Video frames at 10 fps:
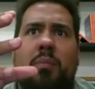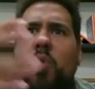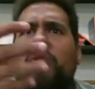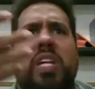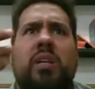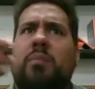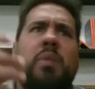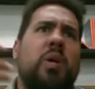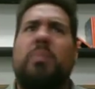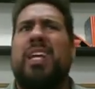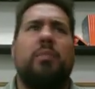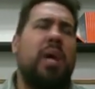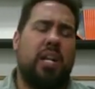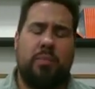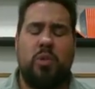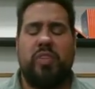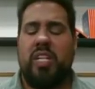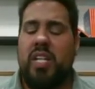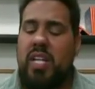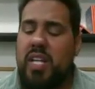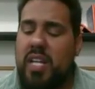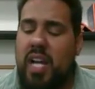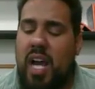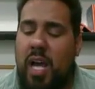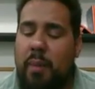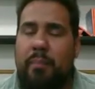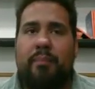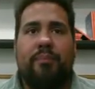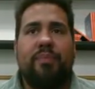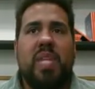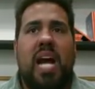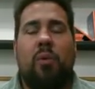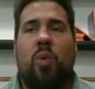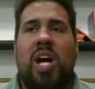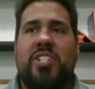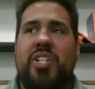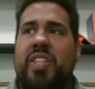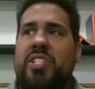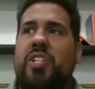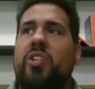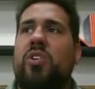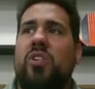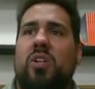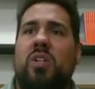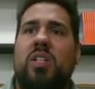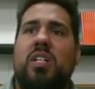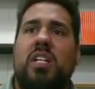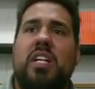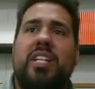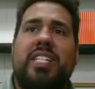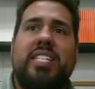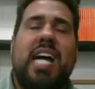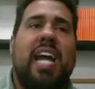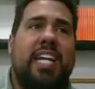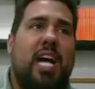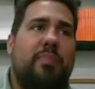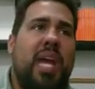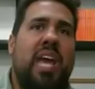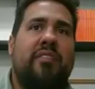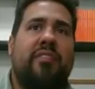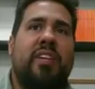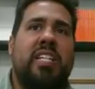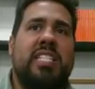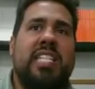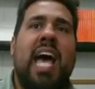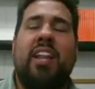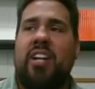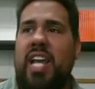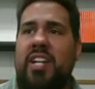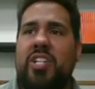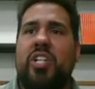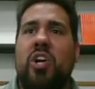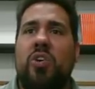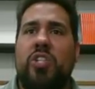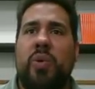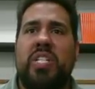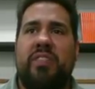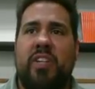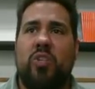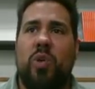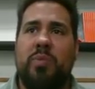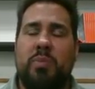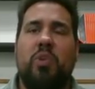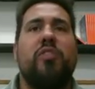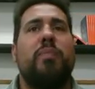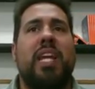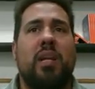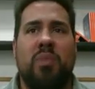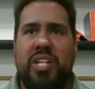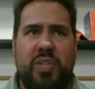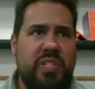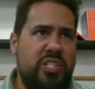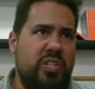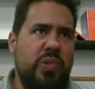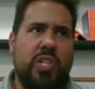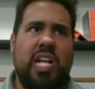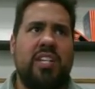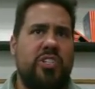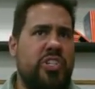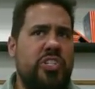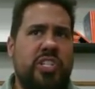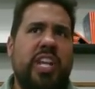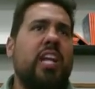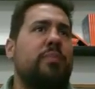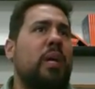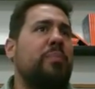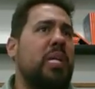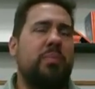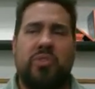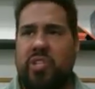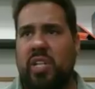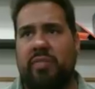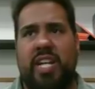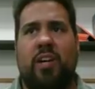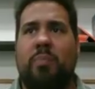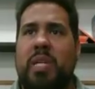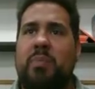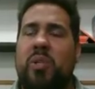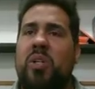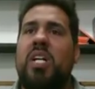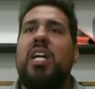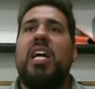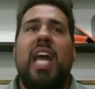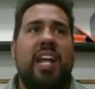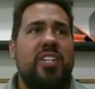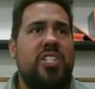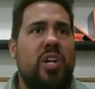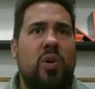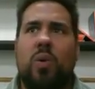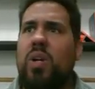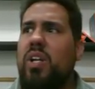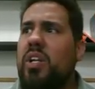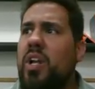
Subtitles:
movie, make it a modern movie. I watched this girl sign up every Saturday to go do a different group's movie makeup, right? She was a socializer. She just cared about people. She loved to help people. And so,